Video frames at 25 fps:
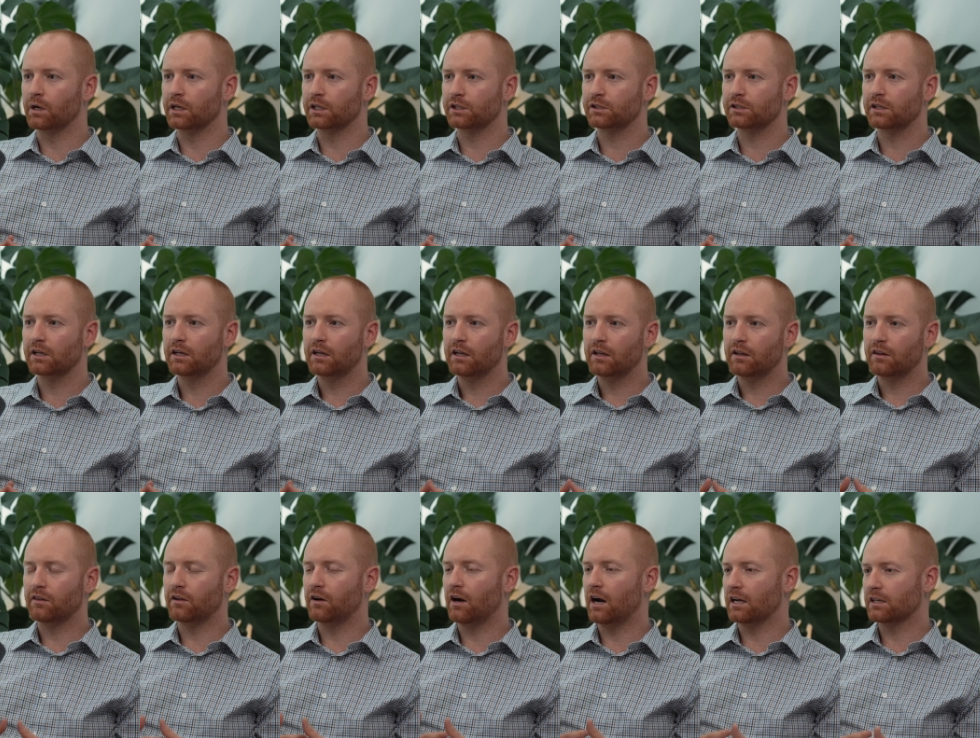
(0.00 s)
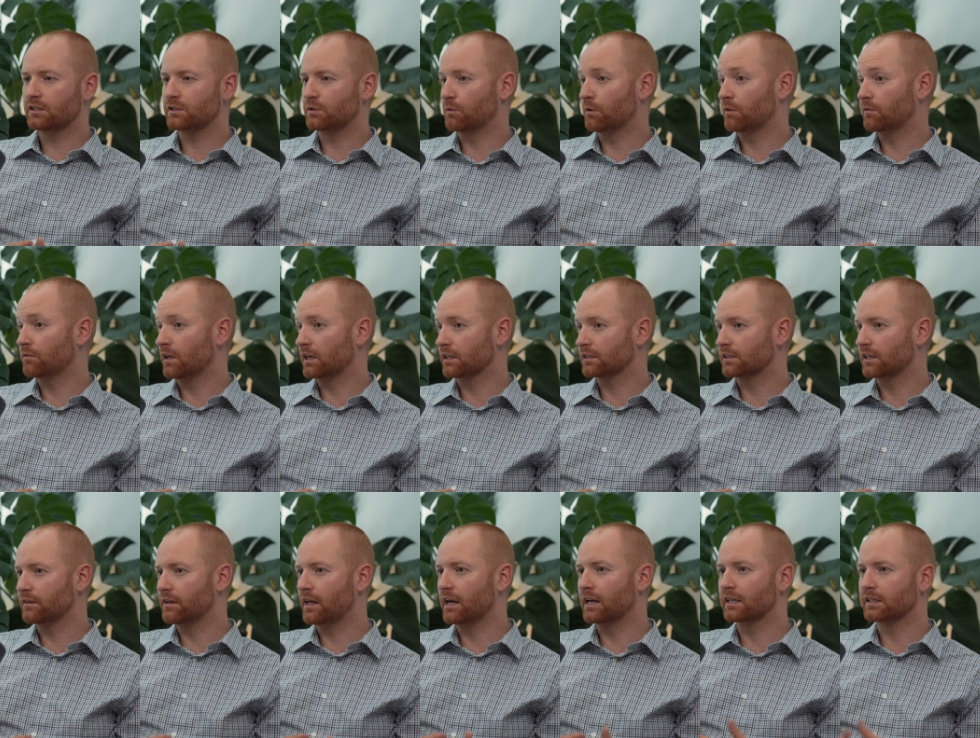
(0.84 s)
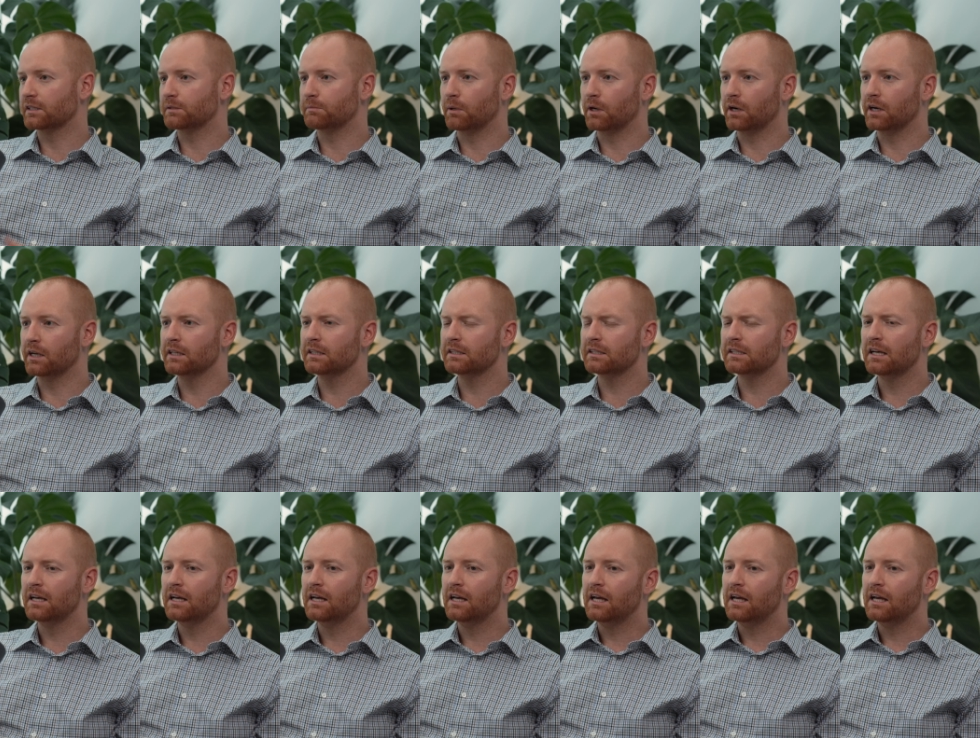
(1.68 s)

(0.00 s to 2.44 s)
which they're asked to reflect on that experience.